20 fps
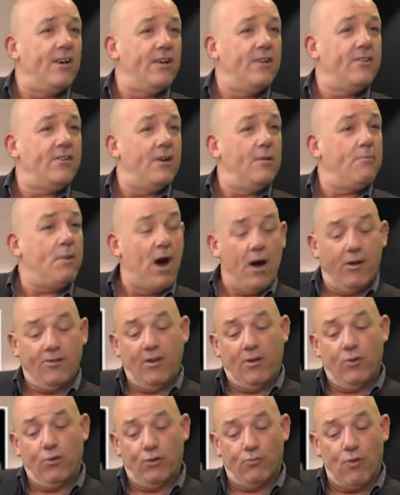is a party
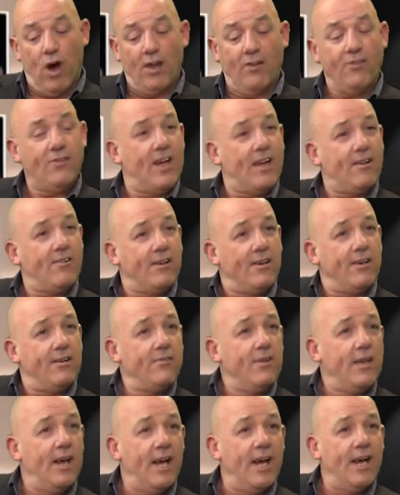called the Right Sector,
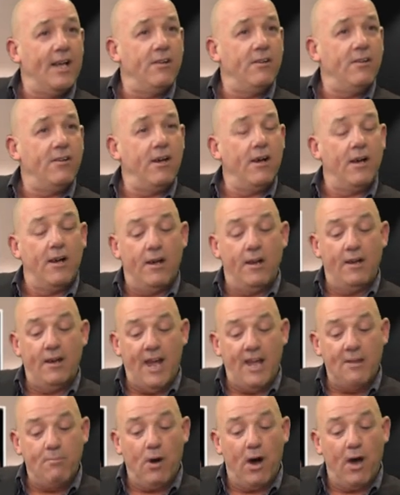and
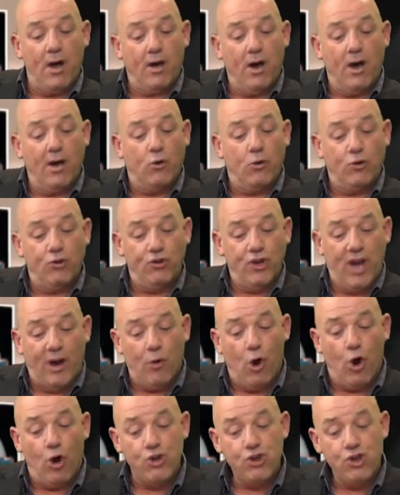led by a guy called
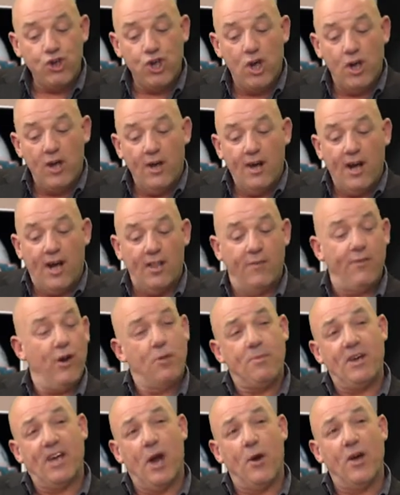Yarosh, and they've
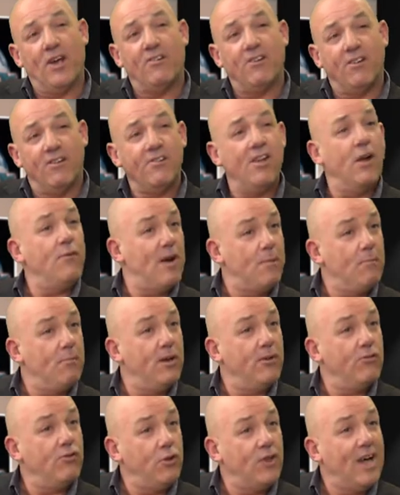only been going since
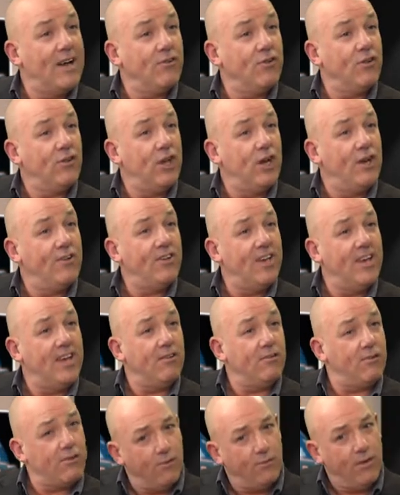November
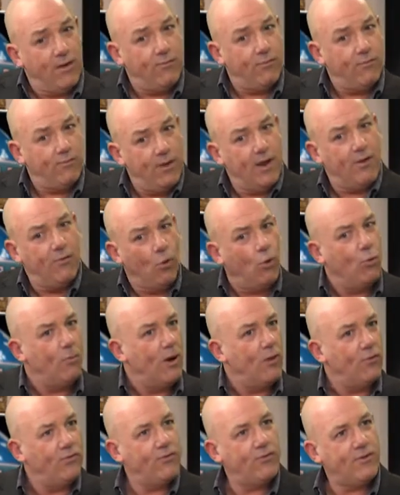2013, so they're
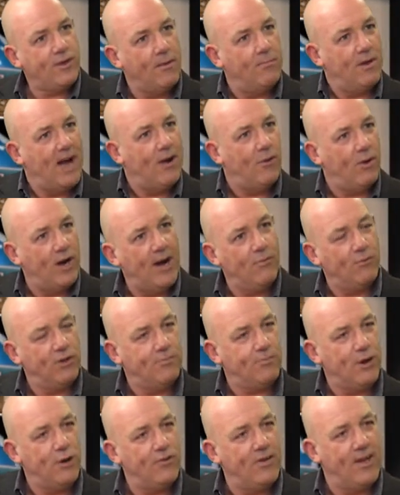almost come out with the
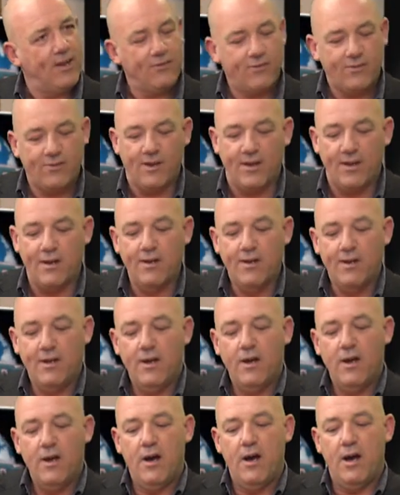protests here.
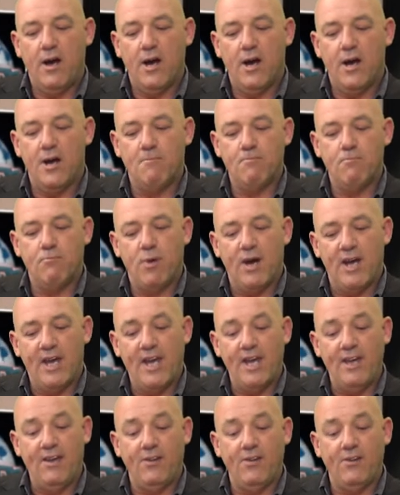But
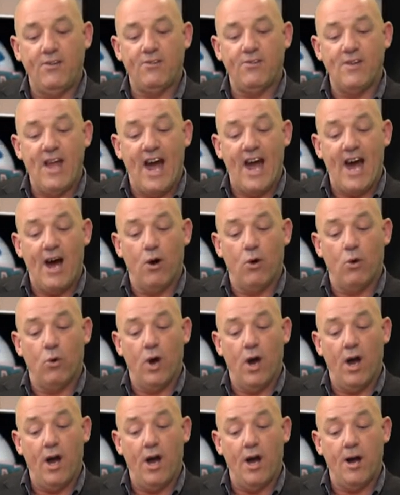he's
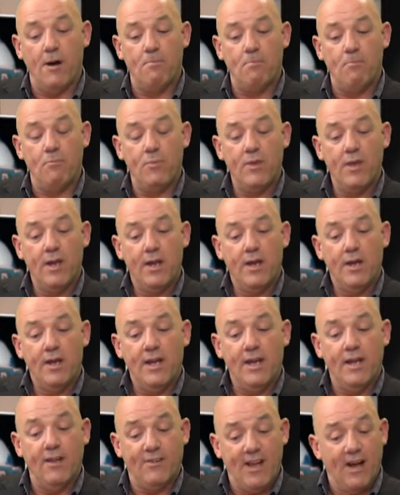now
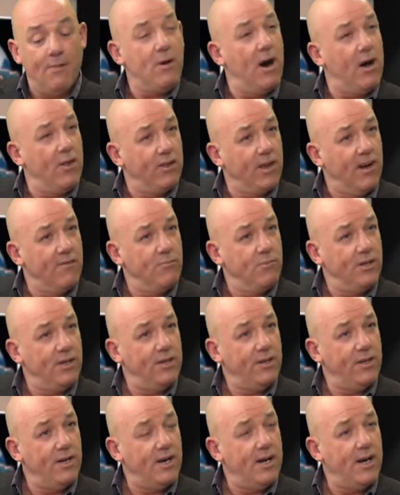part of the
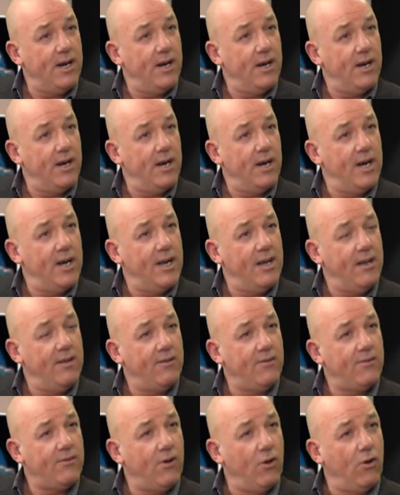government.
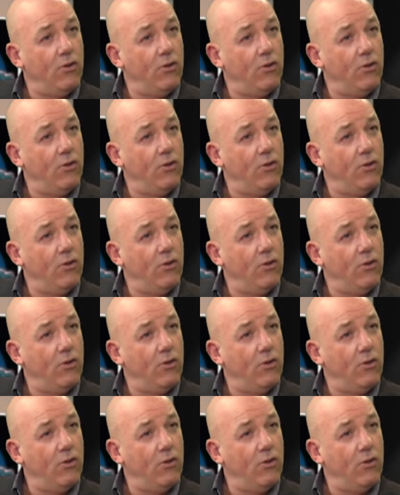He's